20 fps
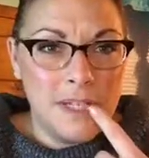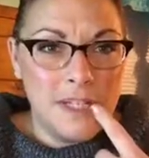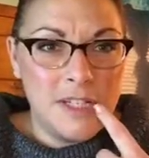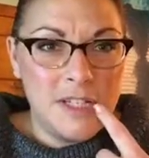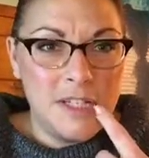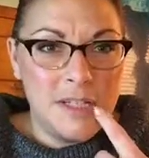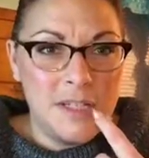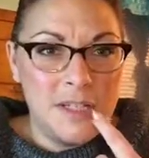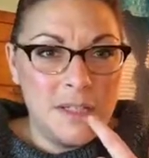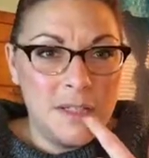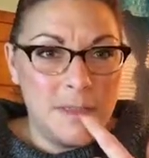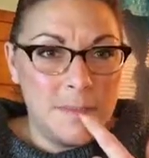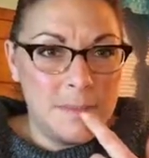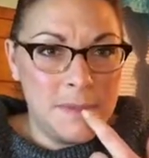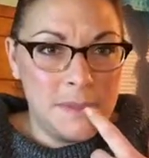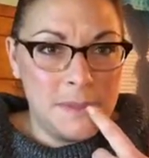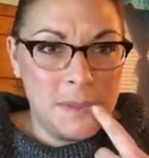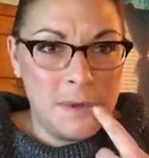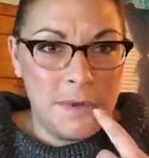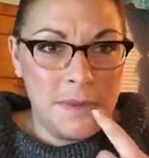itchy lip
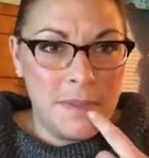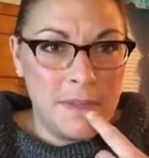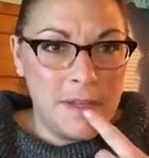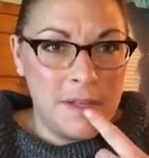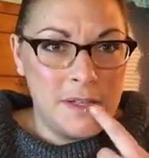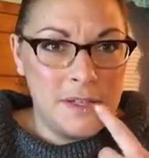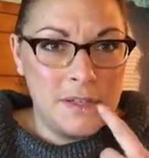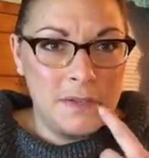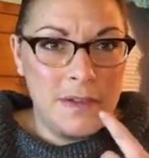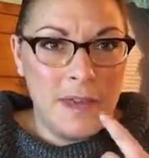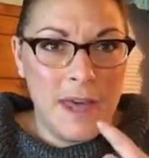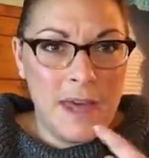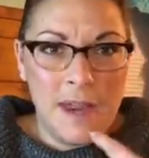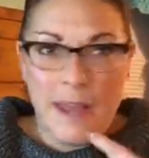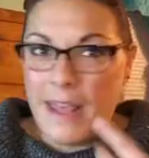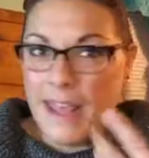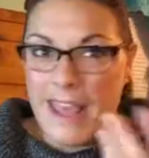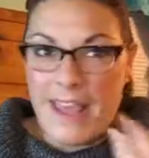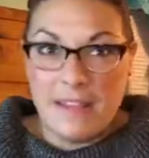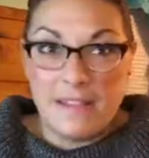sore things you get.
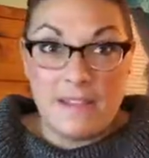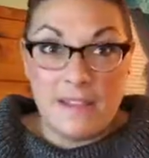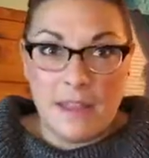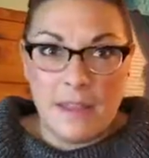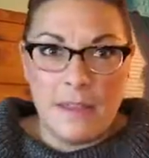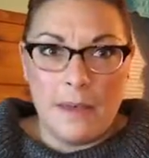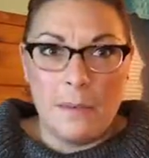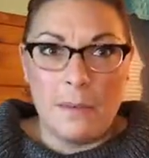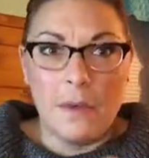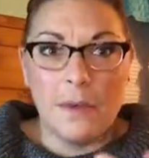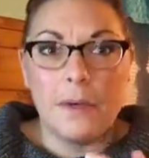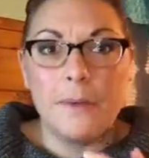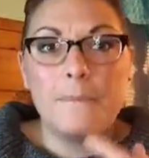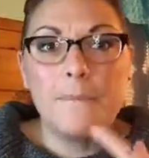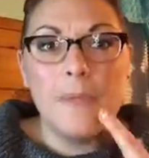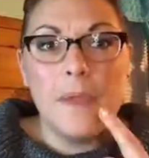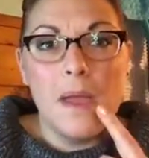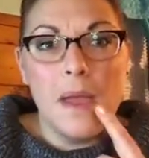I can't say that word.